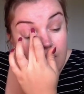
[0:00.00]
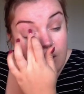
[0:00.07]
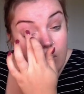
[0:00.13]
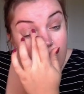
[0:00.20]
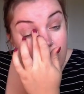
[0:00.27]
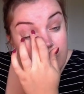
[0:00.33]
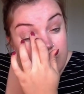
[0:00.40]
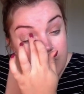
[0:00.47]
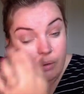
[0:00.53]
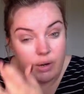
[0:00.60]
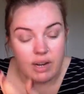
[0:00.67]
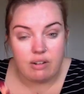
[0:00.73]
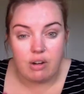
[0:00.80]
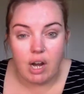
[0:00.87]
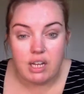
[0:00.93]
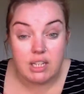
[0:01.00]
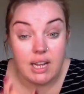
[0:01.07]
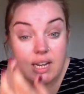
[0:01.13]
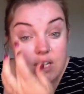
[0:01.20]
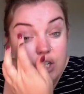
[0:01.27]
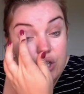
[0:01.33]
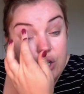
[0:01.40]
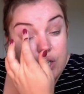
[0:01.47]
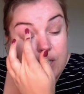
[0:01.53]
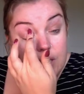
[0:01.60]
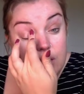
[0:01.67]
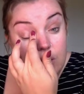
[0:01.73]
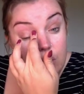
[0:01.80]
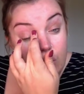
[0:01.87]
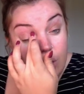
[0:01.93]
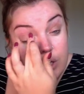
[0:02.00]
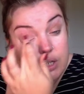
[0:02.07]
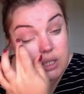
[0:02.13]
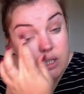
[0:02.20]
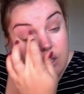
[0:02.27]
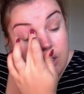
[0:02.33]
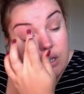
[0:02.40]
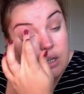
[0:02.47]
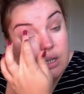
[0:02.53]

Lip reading: Also, I tend to use it a lot